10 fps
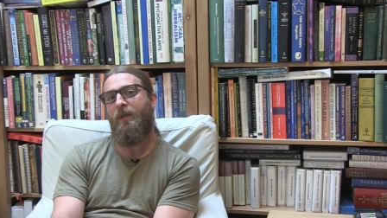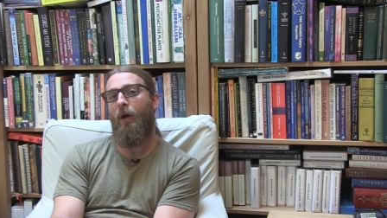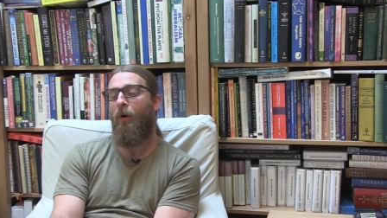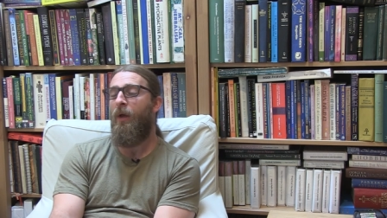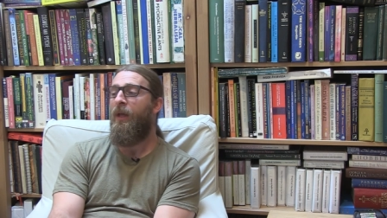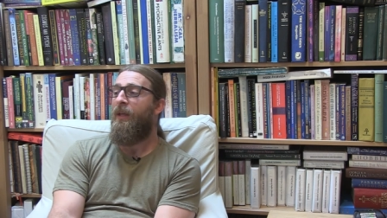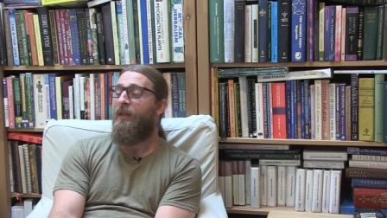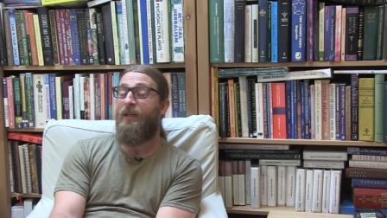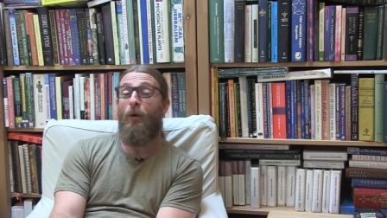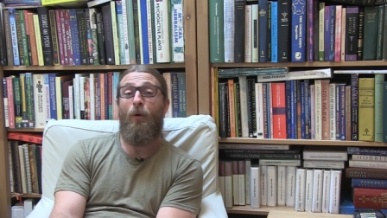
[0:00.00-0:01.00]
So,
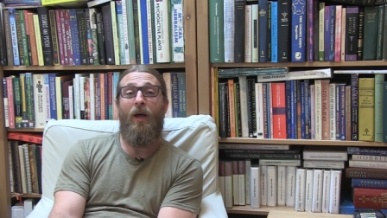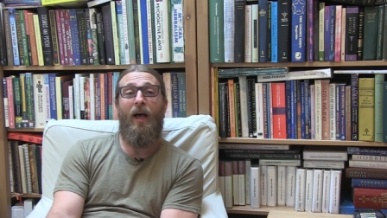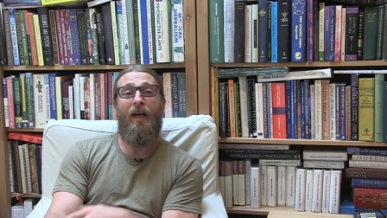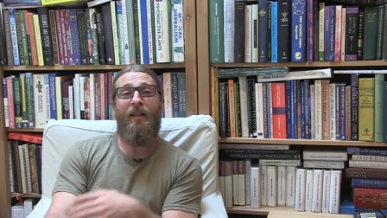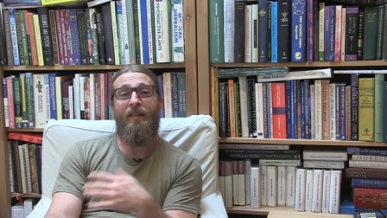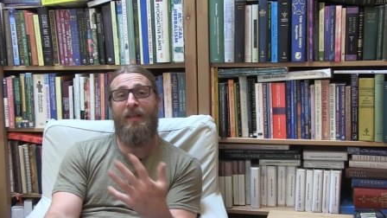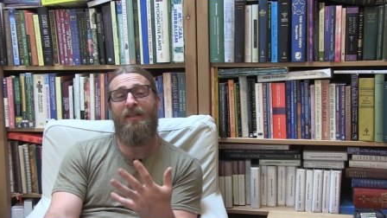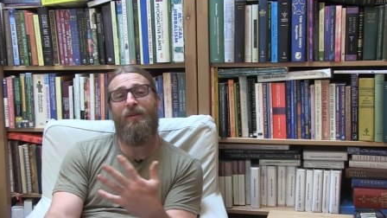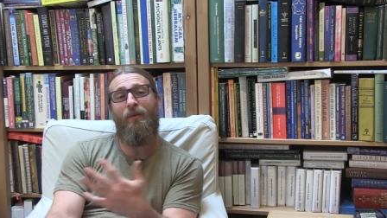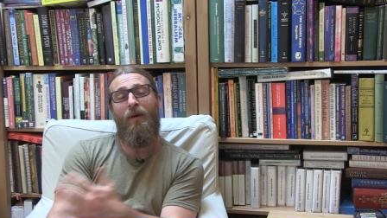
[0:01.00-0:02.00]
so uh,
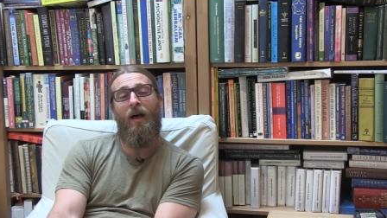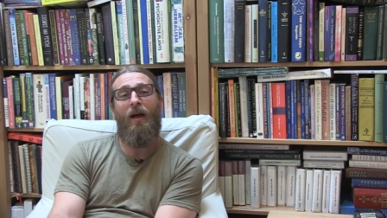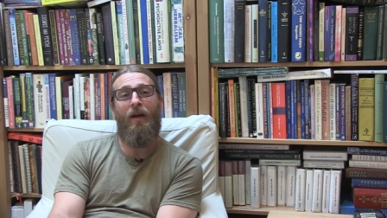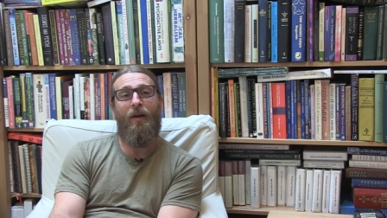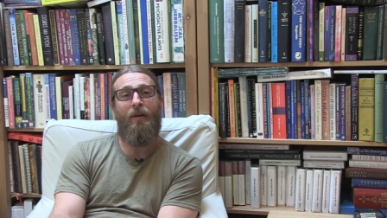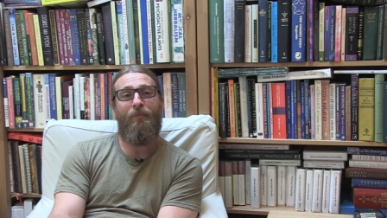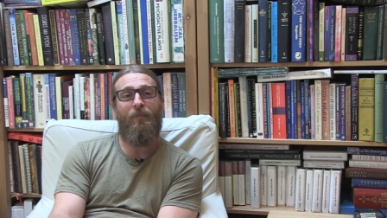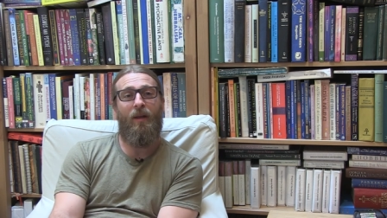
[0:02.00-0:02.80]
this uh,